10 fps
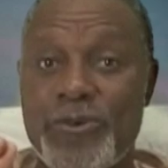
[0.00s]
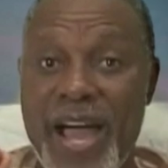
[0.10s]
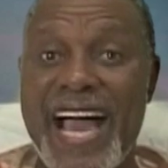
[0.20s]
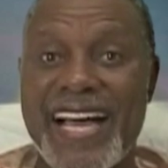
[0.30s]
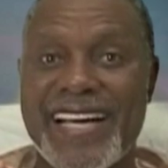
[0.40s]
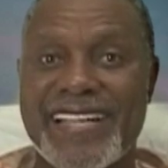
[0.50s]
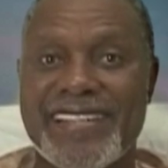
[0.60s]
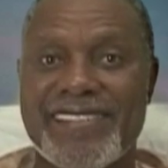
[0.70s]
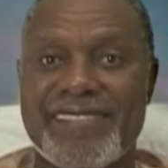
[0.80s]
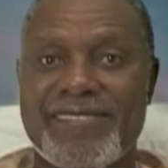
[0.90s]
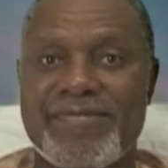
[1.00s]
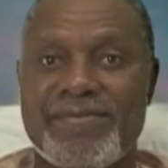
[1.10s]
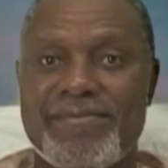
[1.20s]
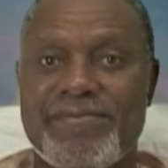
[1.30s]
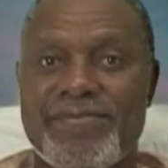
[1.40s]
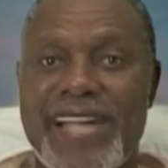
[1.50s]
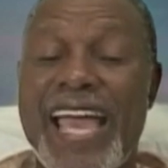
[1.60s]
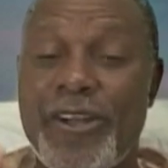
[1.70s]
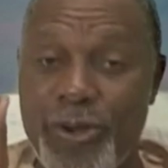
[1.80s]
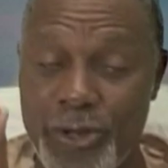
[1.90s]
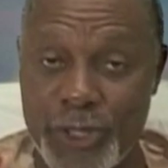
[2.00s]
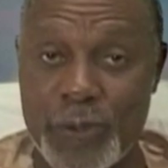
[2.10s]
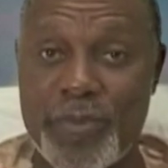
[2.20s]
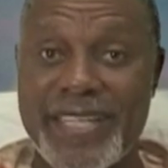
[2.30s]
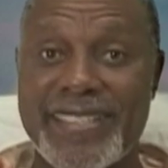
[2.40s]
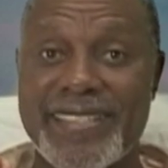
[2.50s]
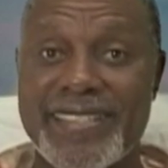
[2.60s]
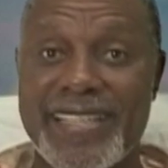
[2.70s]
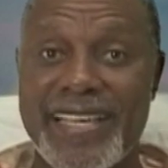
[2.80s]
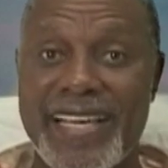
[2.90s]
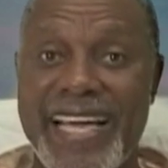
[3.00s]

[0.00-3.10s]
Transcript: and you are a conscious presence